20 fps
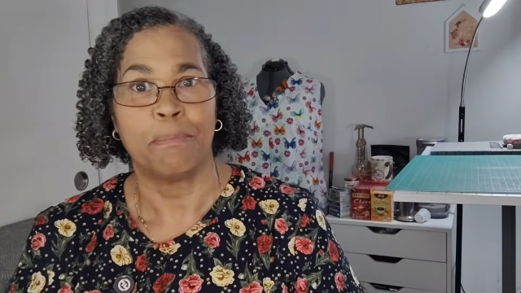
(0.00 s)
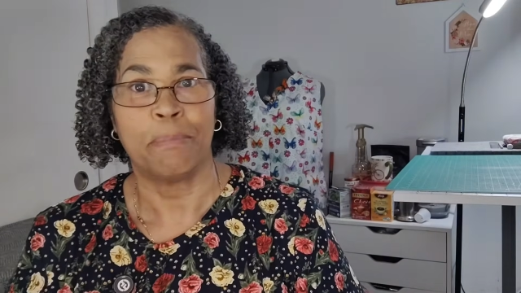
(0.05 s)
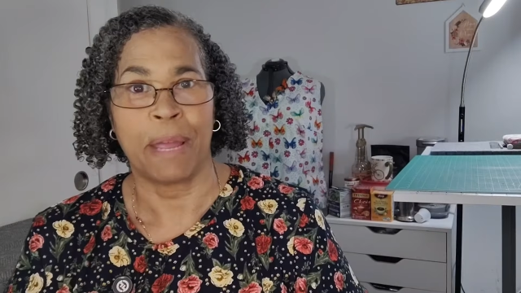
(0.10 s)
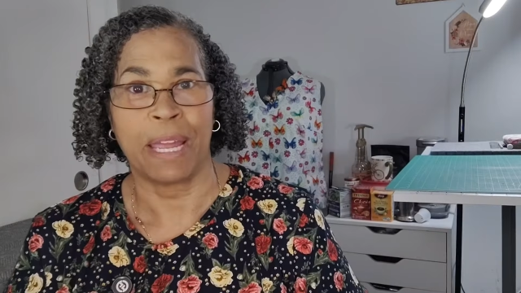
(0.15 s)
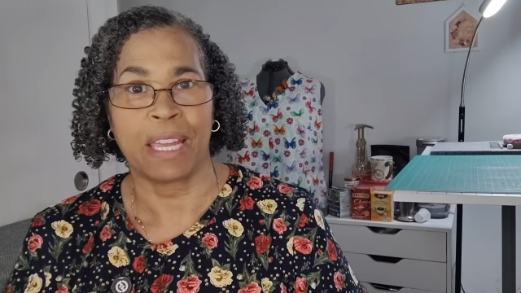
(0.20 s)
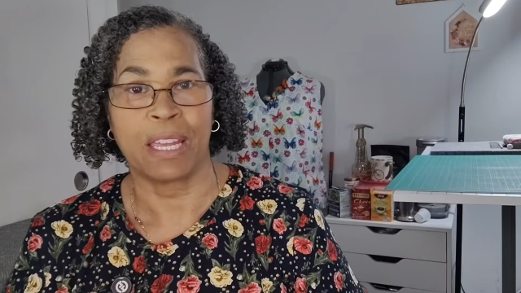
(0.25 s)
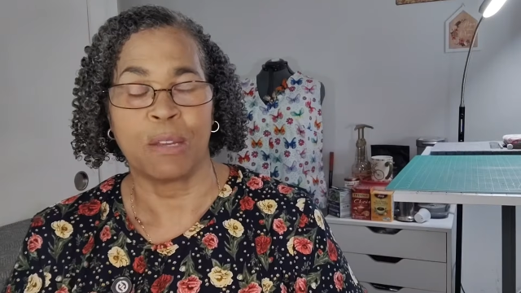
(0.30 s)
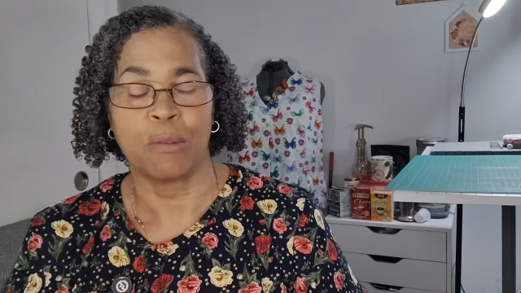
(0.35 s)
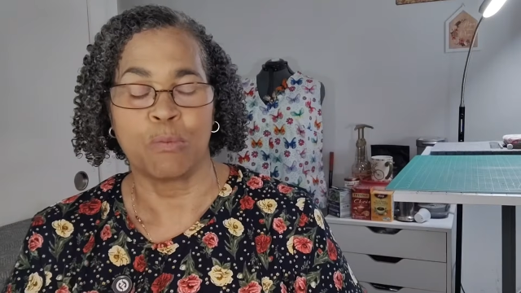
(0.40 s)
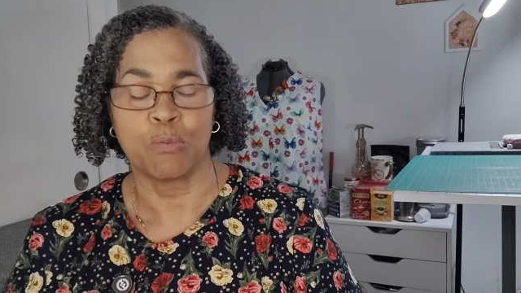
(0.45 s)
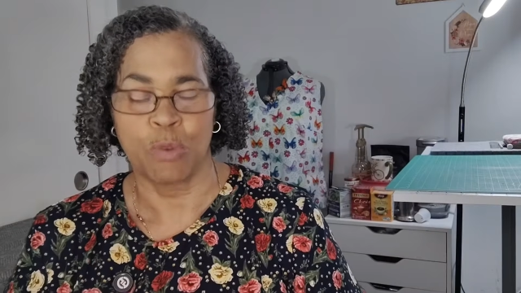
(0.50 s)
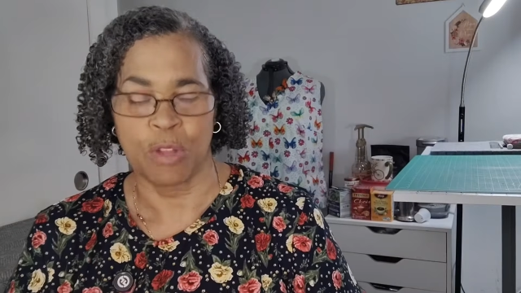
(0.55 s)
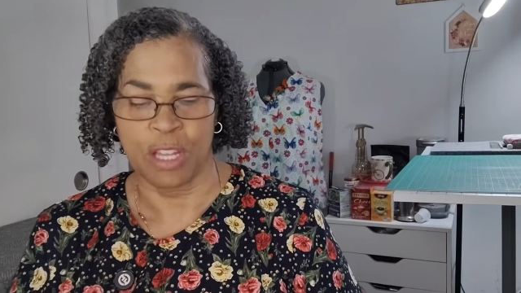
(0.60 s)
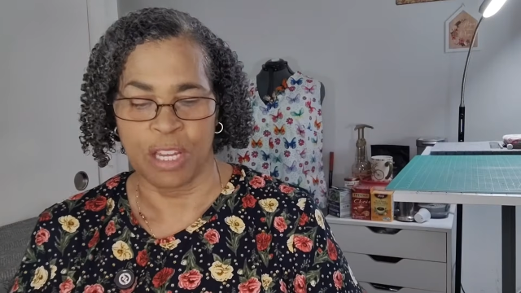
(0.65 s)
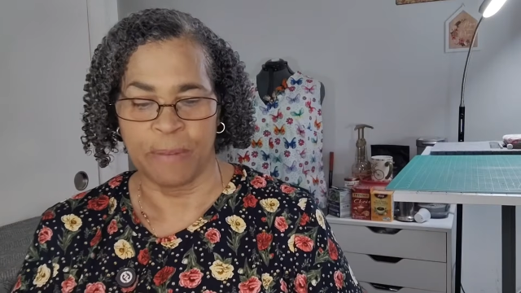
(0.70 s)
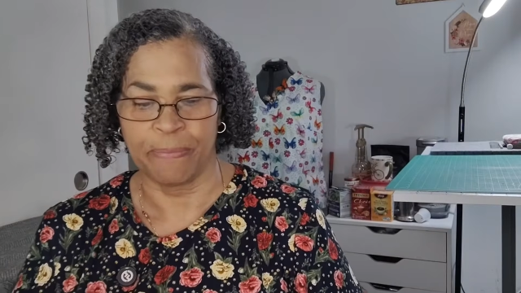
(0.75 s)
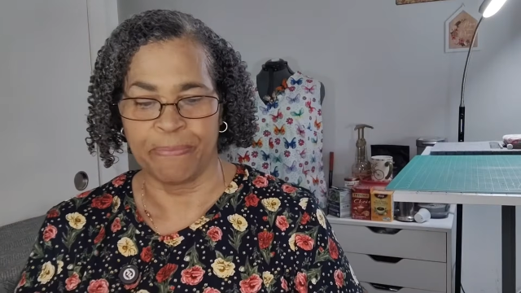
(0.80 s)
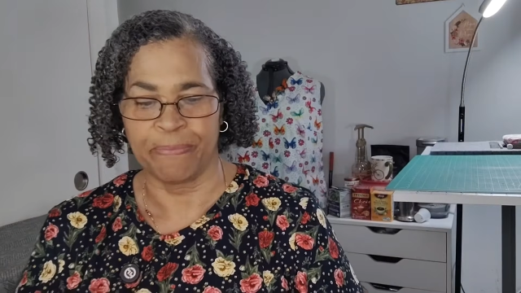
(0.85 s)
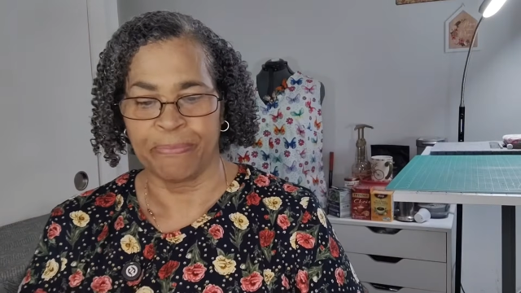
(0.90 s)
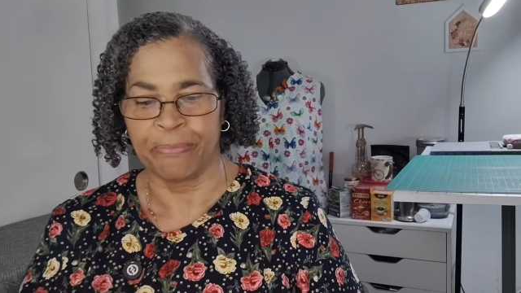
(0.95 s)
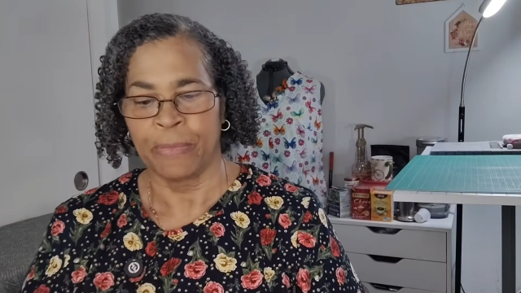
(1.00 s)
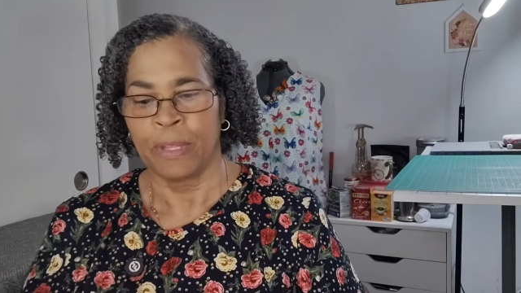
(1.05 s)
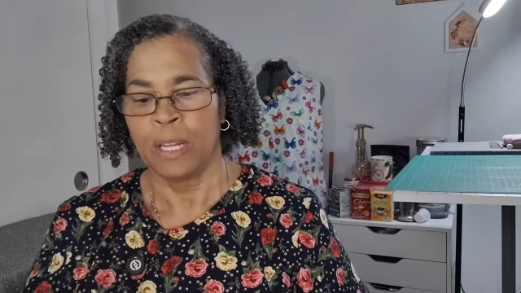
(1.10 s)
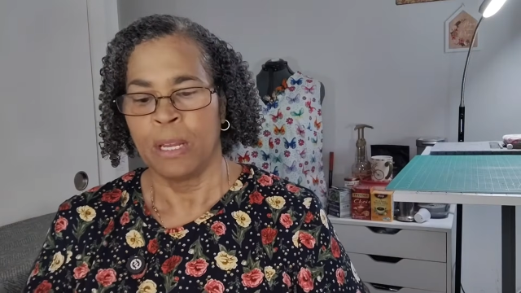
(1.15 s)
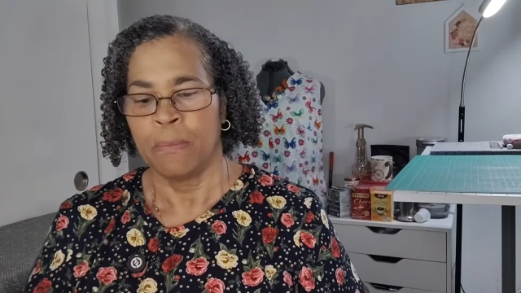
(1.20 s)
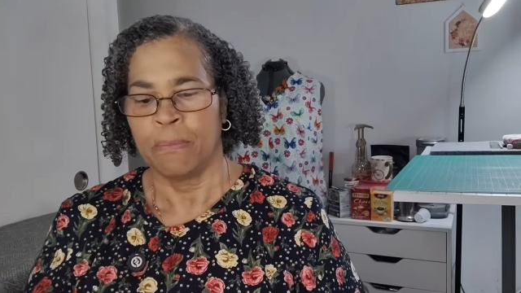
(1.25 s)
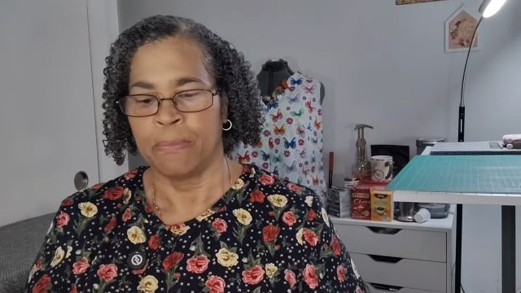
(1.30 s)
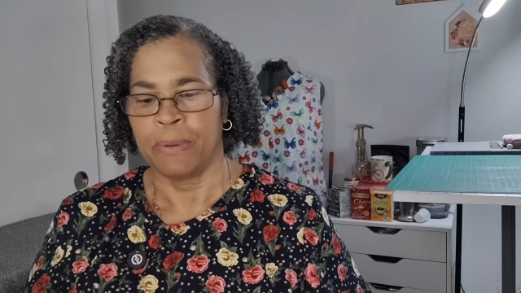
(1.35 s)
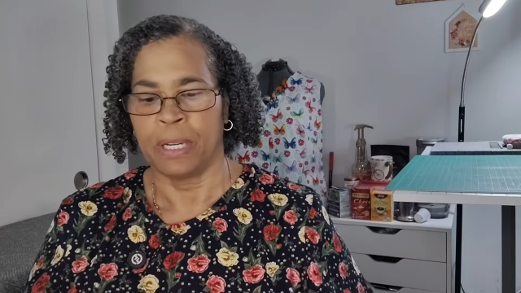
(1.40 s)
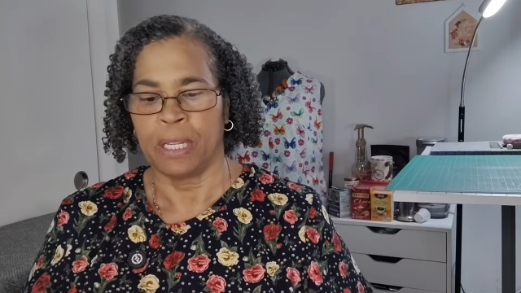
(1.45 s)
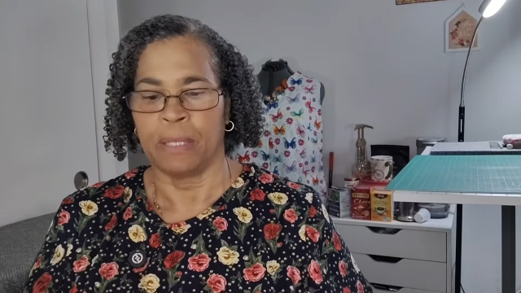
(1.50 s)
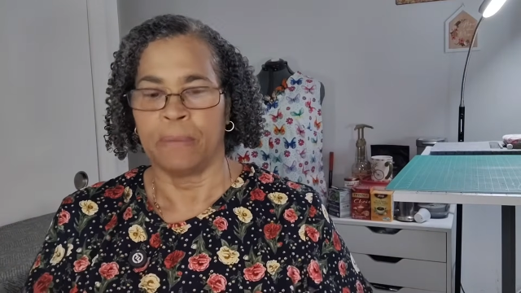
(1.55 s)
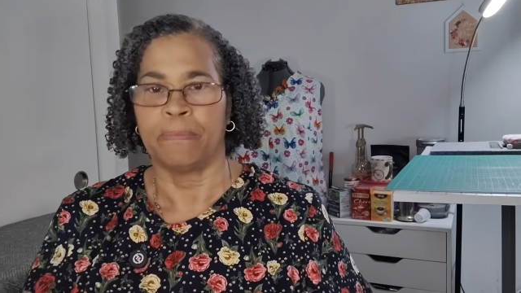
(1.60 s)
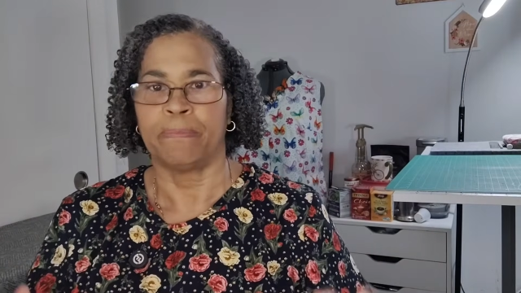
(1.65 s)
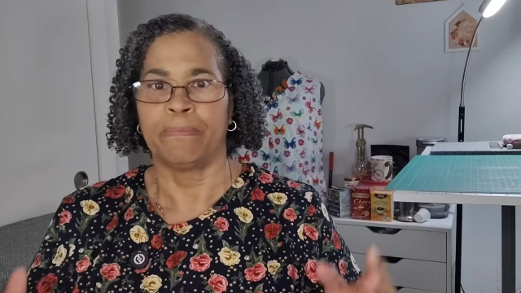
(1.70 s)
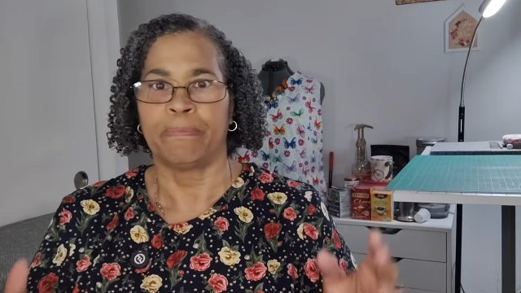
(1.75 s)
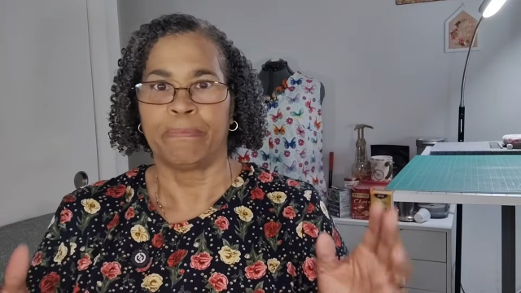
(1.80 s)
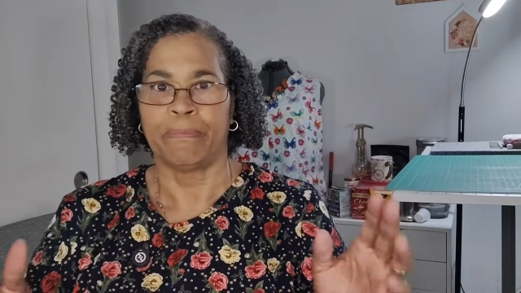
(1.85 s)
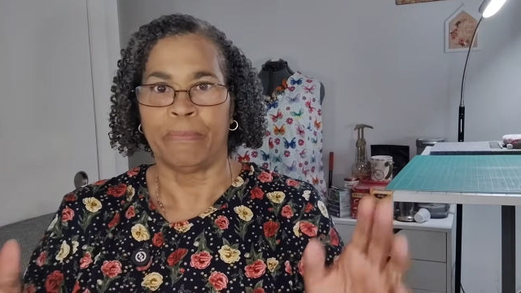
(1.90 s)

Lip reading: baking with it. But